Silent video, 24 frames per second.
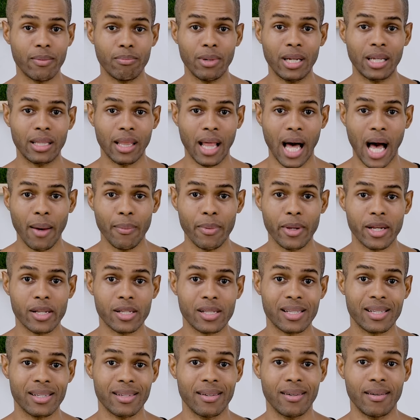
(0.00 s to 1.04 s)
and meat
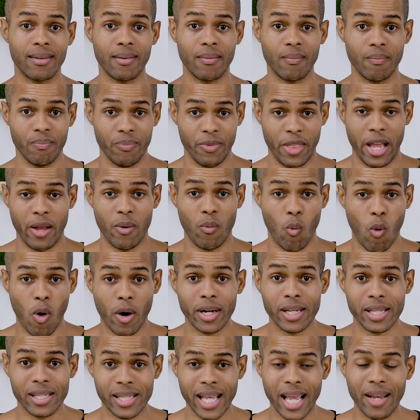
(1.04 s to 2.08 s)
lobbyists they
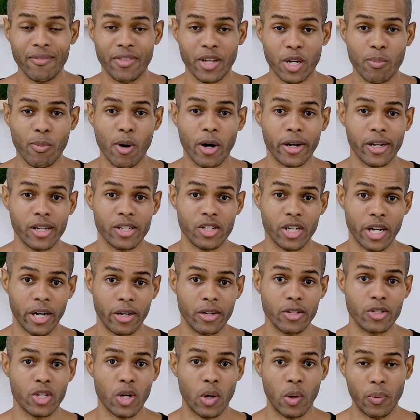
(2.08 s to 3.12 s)
want to save their market share.
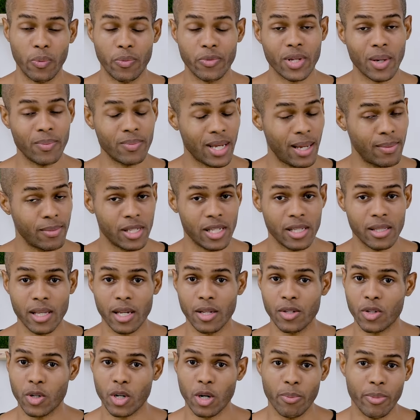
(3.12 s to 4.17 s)
And so sometimes these
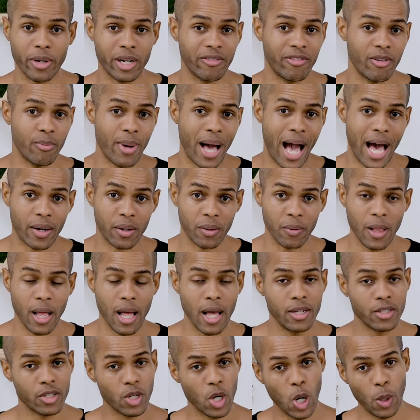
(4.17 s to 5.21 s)
things are a bit of a battle.
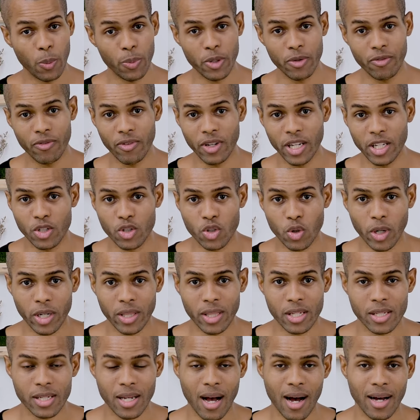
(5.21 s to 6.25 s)
So I hope you've
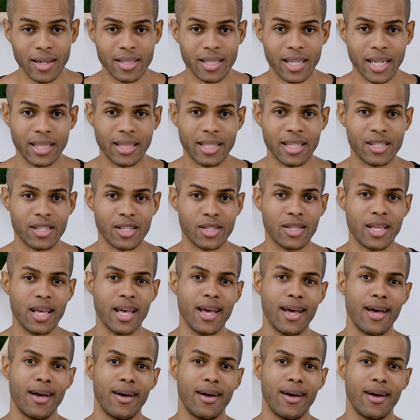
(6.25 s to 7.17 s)
enjoyed this content. This is